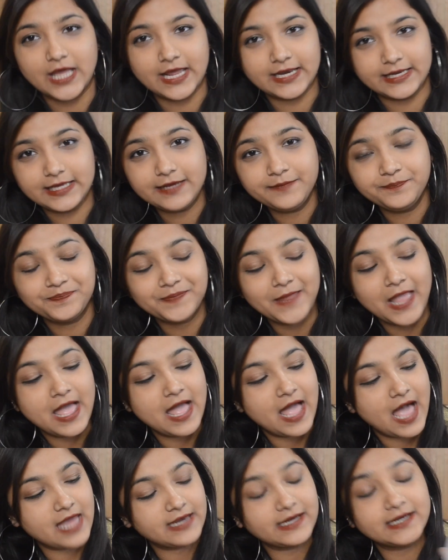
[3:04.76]
Delhi,
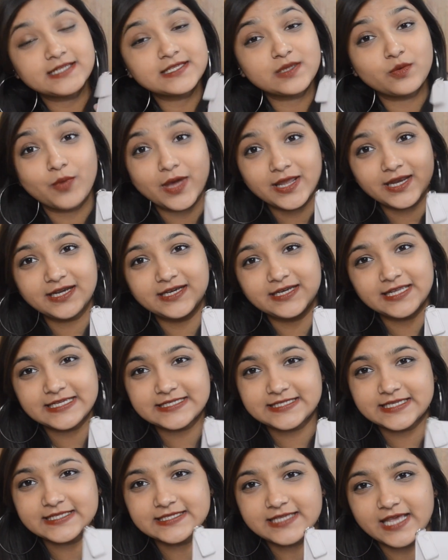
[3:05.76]
and it is a very
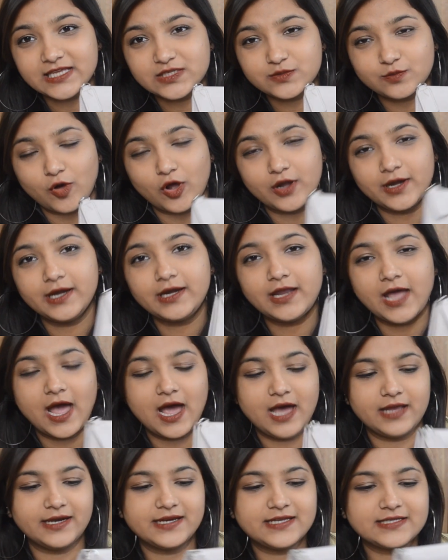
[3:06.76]
decent size wallet,
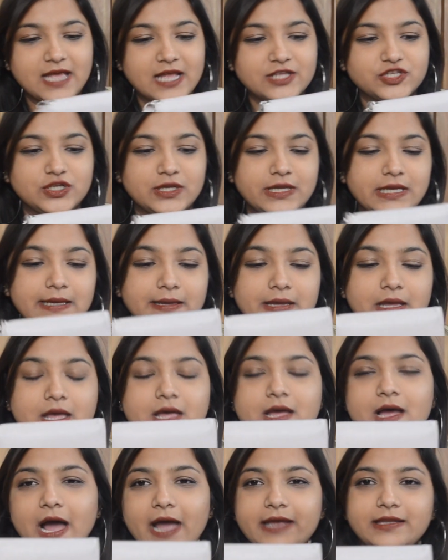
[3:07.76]
and it is actually,
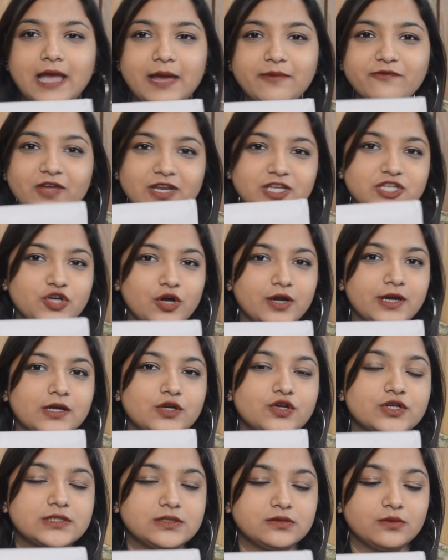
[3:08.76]
I'm very sure it
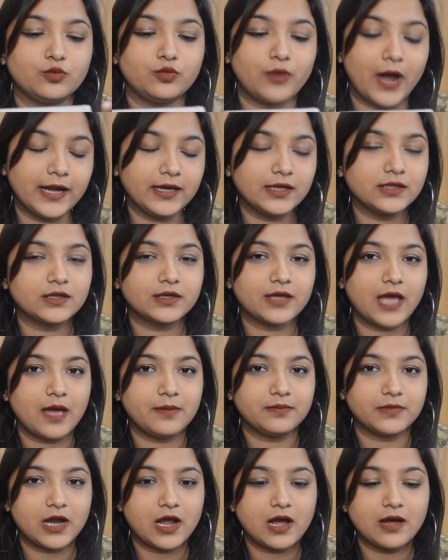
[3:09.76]
looks white in the
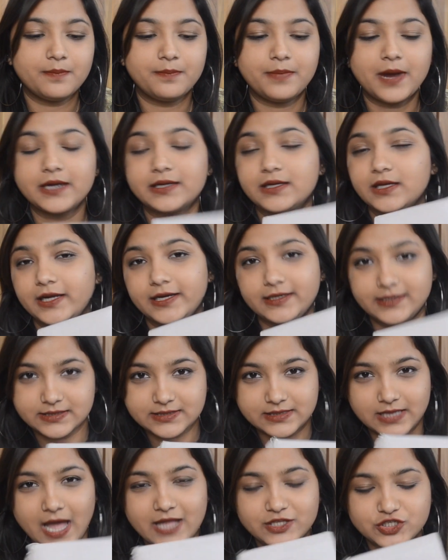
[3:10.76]
camera, but it
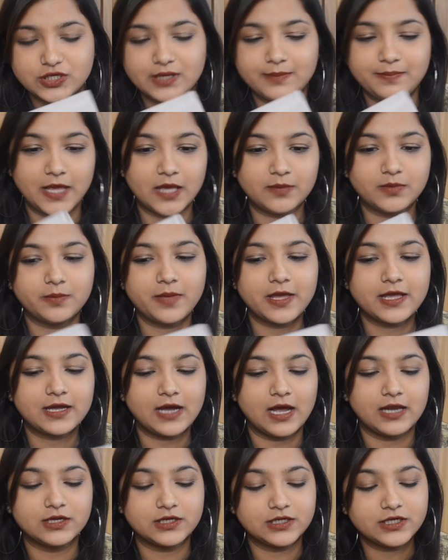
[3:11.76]
is actually baby pink
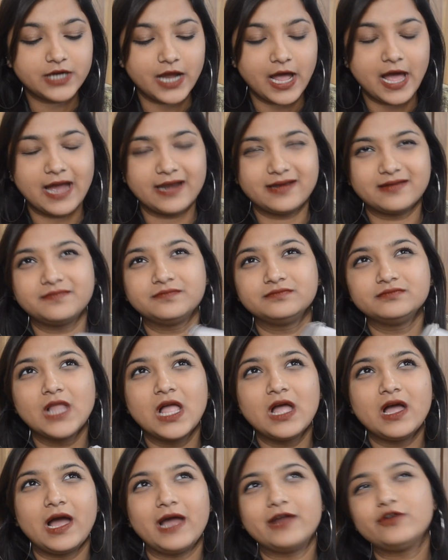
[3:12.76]
color, and
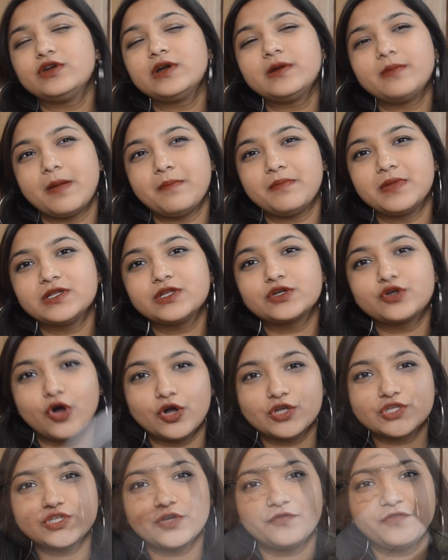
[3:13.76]
I don't remember the
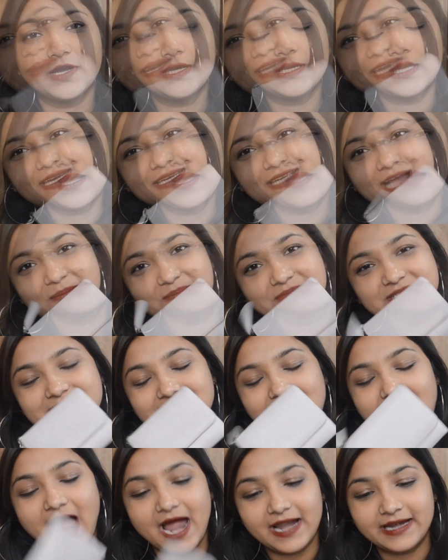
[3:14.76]
cost of it. It comes
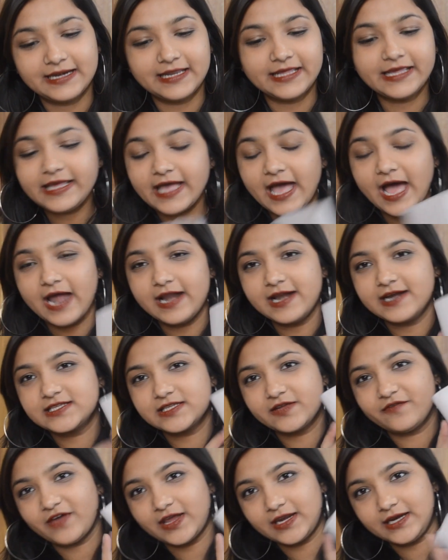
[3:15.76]
handy and it is
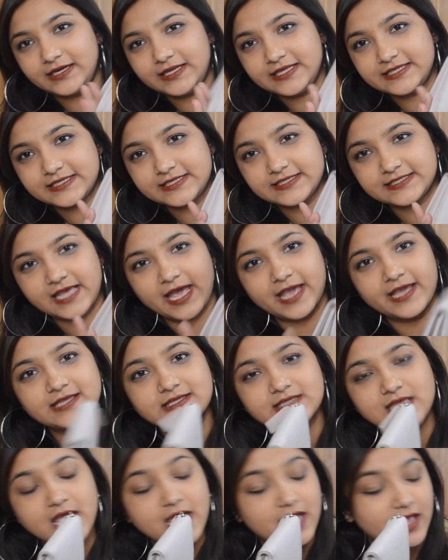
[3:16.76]
a very decent
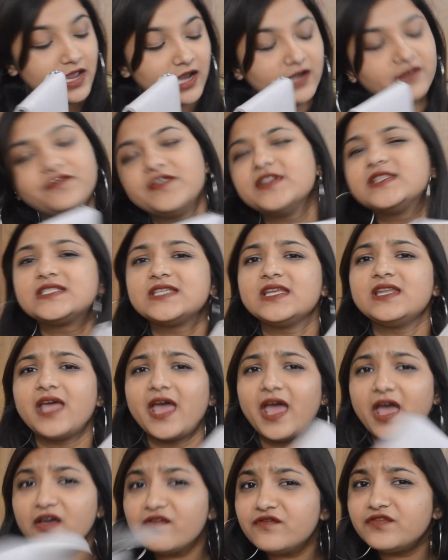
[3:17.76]
size. It fits in
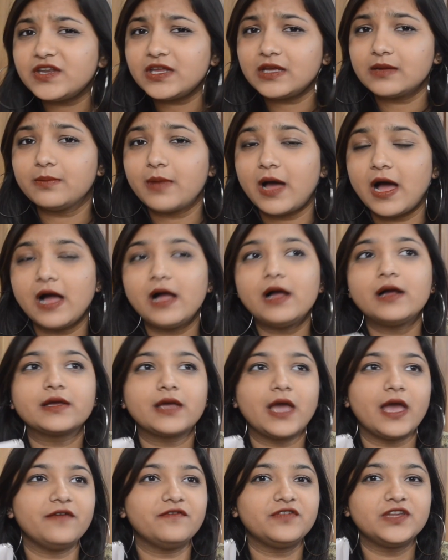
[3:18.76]
every bag,
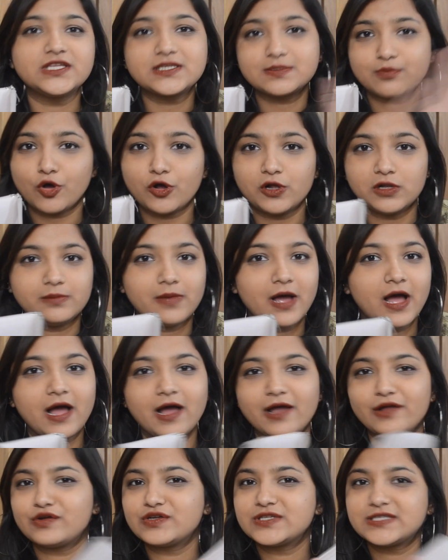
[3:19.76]
every small
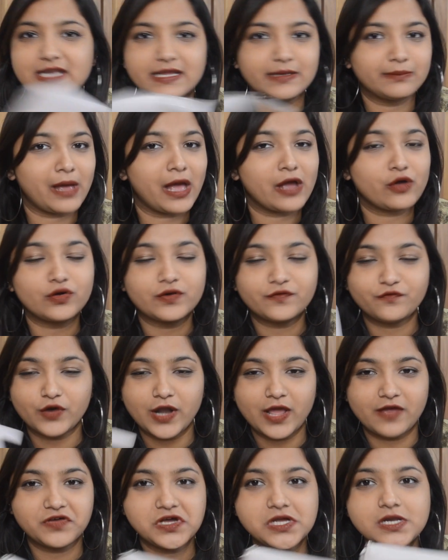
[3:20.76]
bag or sling bag or
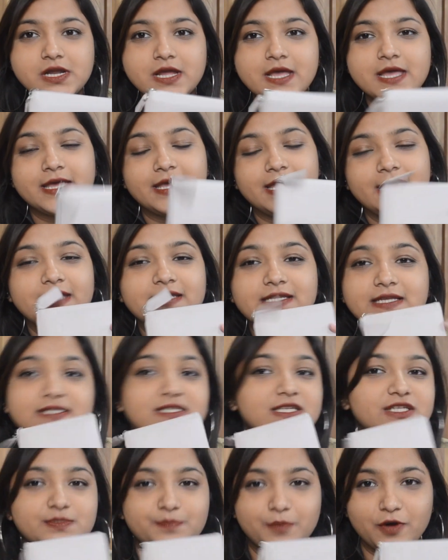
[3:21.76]
whatever. It is
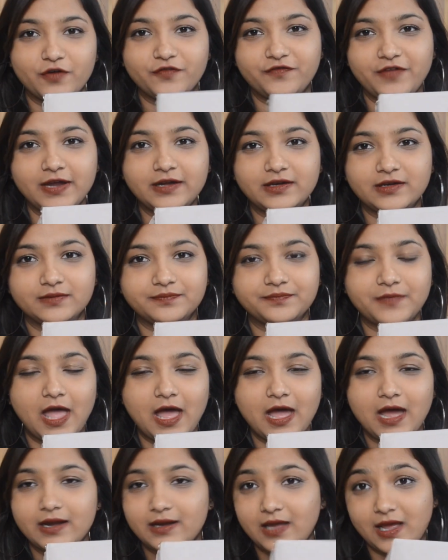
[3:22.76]
just perfect
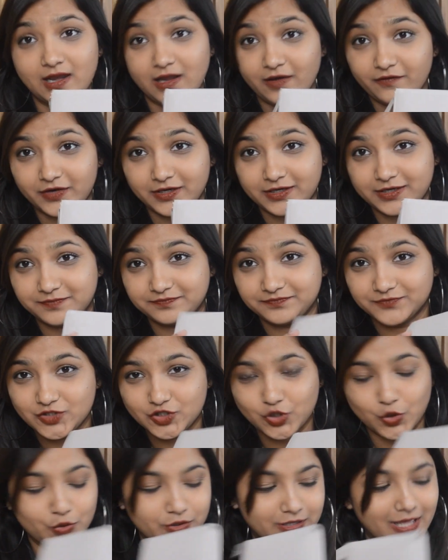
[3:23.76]
and I love it.
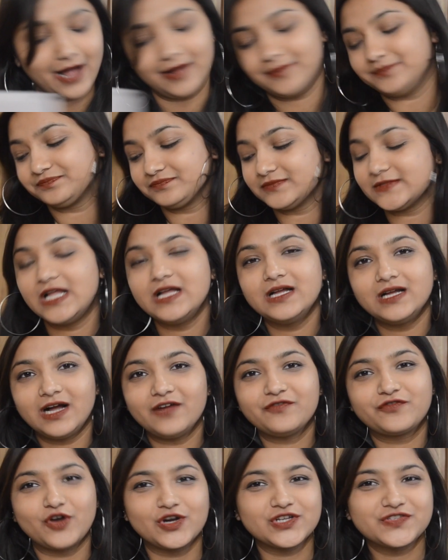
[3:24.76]
So yeah,
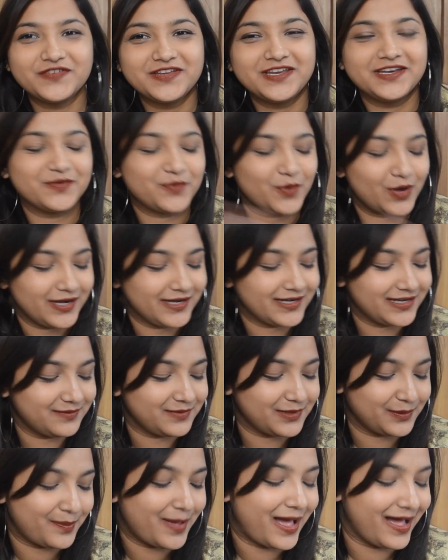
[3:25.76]
of course we need a wallet in
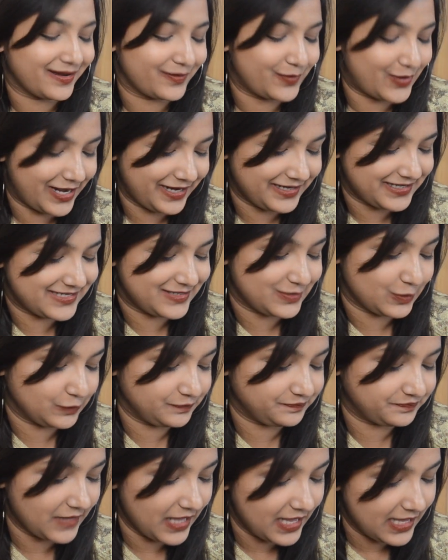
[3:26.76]
the bag, right? So
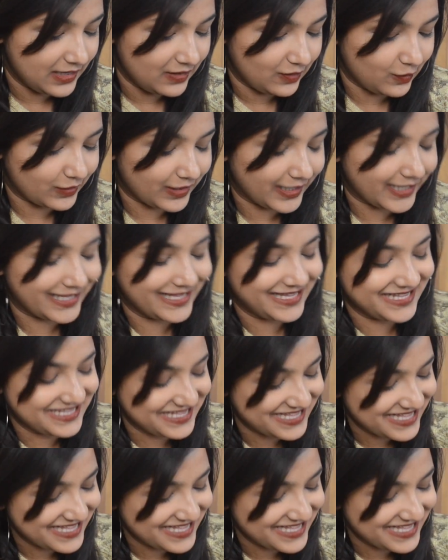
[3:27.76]
okay,